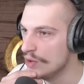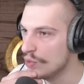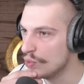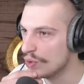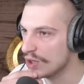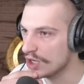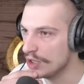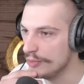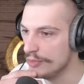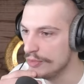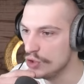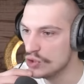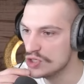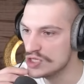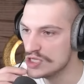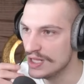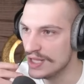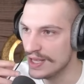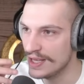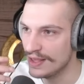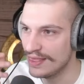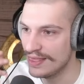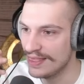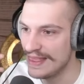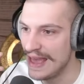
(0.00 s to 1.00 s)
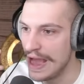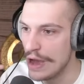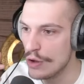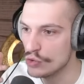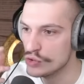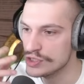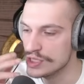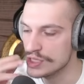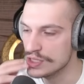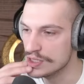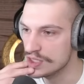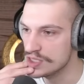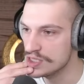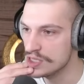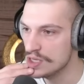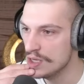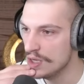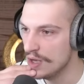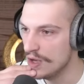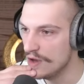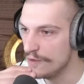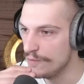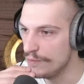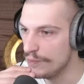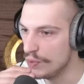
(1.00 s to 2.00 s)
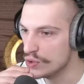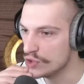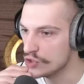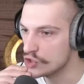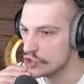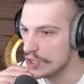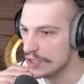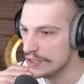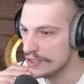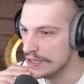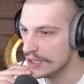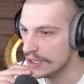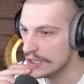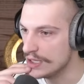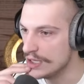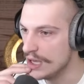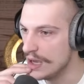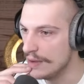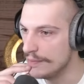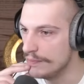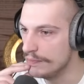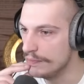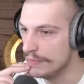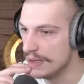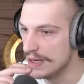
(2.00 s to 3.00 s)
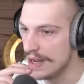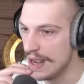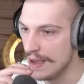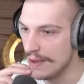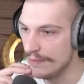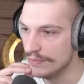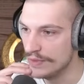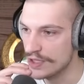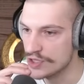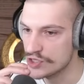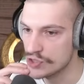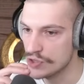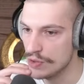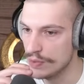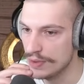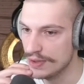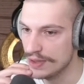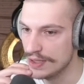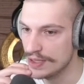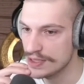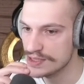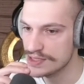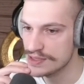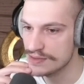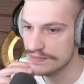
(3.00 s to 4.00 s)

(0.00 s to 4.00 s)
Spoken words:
We're gonna be using like thousands of points on teching up. But yeah, let's go with this.